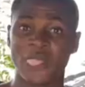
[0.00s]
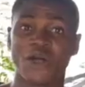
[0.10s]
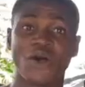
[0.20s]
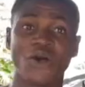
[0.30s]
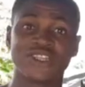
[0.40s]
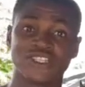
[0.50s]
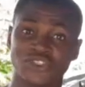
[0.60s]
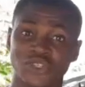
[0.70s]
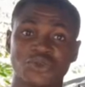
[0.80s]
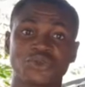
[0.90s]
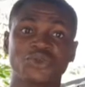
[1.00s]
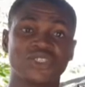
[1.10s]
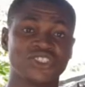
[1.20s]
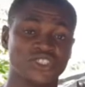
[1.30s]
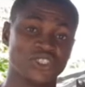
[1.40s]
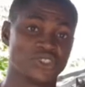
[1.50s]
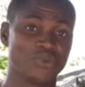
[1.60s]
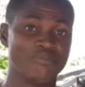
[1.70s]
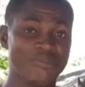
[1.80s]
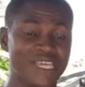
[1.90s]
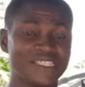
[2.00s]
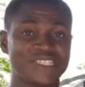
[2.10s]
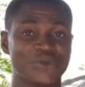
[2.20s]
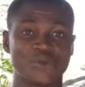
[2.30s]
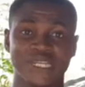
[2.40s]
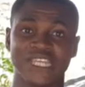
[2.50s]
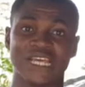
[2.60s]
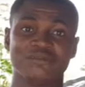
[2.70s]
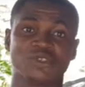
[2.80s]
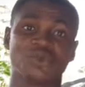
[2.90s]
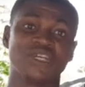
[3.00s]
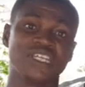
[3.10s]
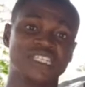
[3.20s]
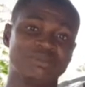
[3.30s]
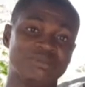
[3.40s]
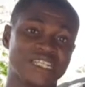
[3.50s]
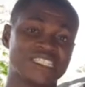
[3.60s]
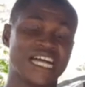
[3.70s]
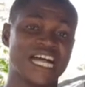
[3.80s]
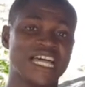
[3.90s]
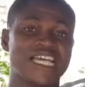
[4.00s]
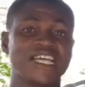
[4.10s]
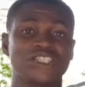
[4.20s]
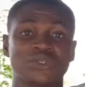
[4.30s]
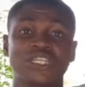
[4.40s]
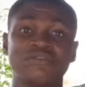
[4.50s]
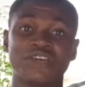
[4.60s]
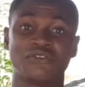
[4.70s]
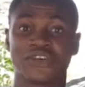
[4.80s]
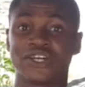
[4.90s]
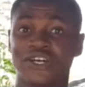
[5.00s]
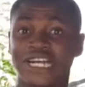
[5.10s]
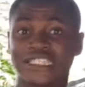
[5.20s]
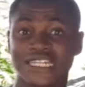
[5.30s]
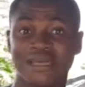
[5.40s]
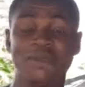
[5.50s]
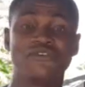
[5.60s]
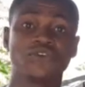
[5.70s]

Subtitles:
all the struggle is just to mate with them. So it is better to leave them for a longer time. If you